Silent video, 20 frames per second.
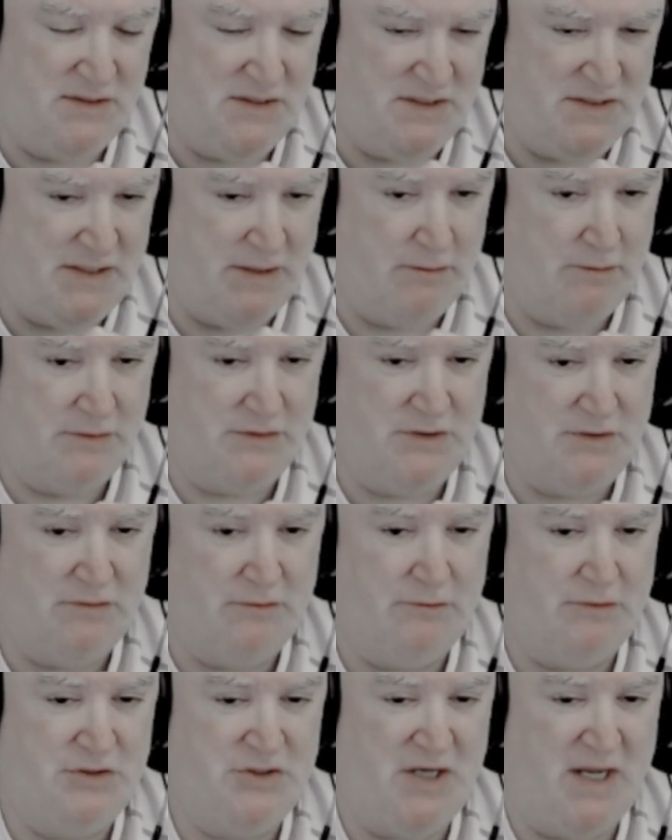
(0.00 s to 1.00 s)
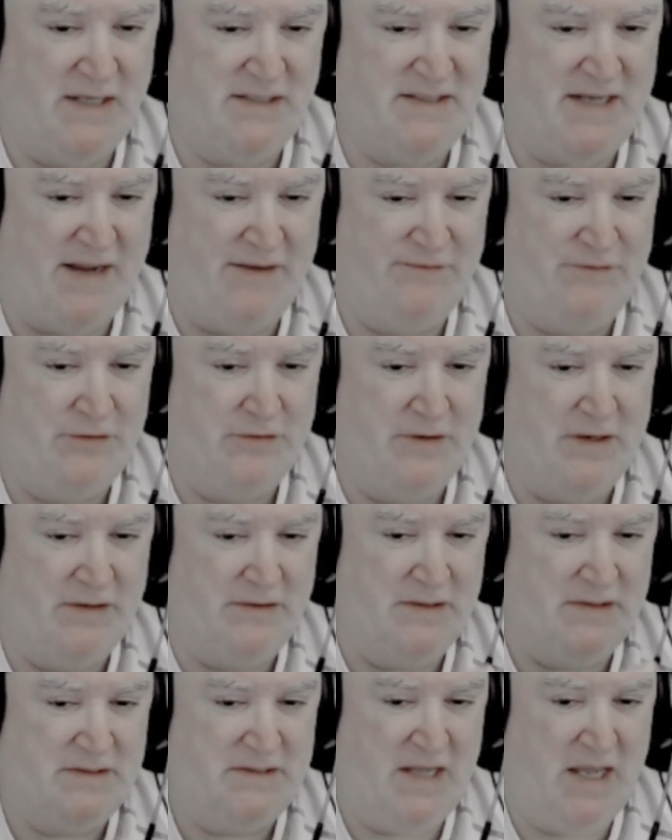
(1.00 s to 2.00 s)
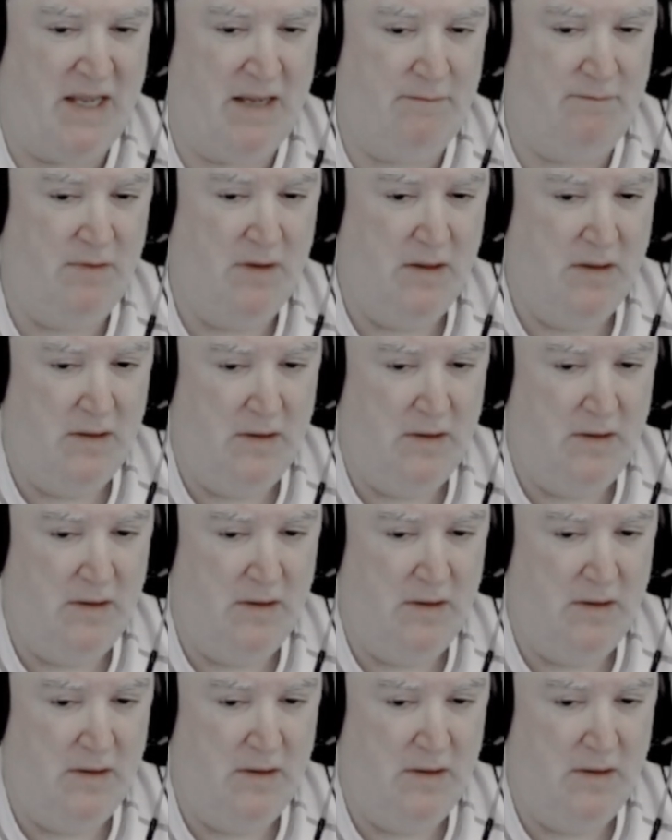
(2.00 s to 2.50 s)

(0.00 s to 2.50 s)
still to chase after in this game.